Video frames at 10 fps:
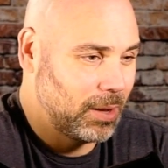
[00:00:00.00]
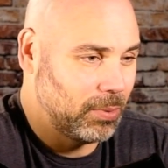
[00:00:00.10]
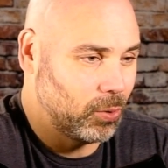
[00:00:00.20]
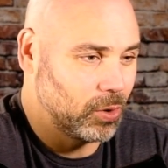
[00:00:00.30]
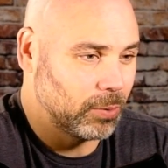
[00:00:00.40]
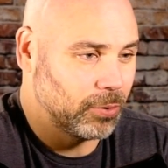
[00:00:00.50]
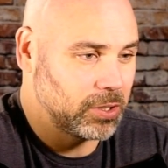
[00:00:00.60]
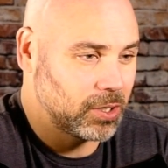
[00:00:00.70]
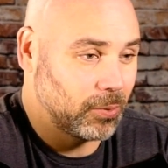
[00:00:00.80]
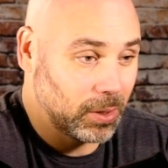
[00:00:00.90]
But
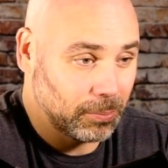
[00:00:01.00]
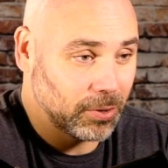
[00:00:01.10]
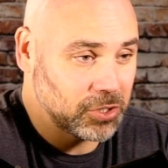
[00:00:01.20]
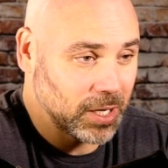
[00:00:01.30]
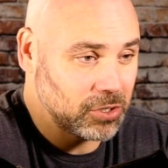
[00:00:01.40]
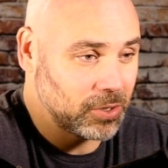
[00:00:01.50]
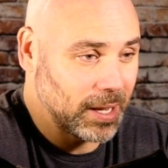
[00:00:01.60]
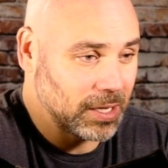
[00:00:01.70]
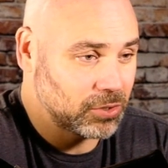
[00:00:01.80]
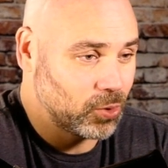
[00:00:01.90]
we appreciate you
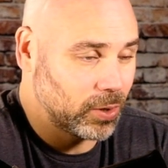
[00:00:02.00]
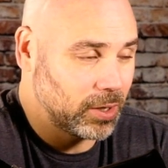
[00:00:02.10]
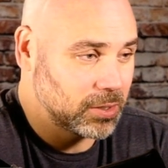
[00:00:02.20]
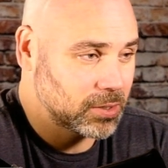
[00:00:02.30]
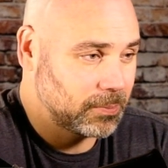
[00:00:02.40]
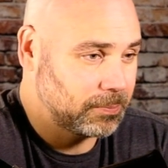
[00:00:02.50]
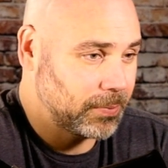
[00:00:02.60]
guys joining us.